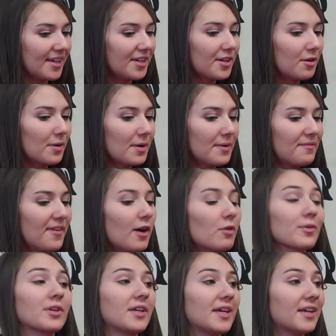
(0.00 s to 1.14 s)
You know, it
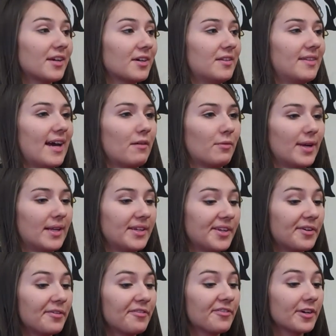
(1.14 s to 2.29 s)
felt really good that win, you
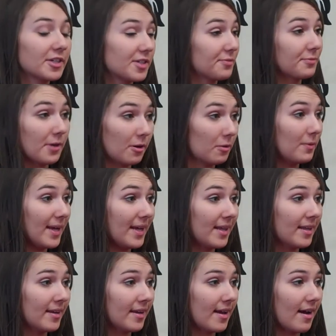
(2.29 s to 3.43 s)
know, first road
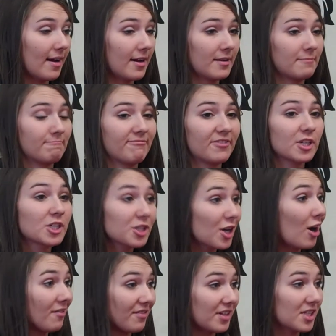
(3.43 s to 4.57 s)
win, first
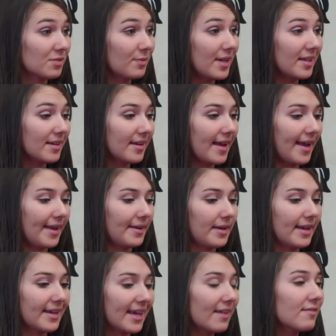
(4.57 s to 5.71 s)
conference win,
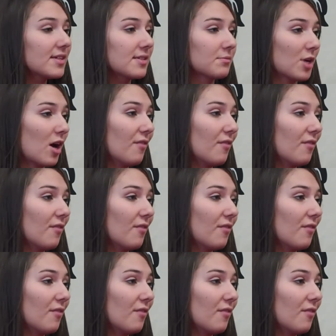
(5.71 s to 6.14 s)
and it gave us some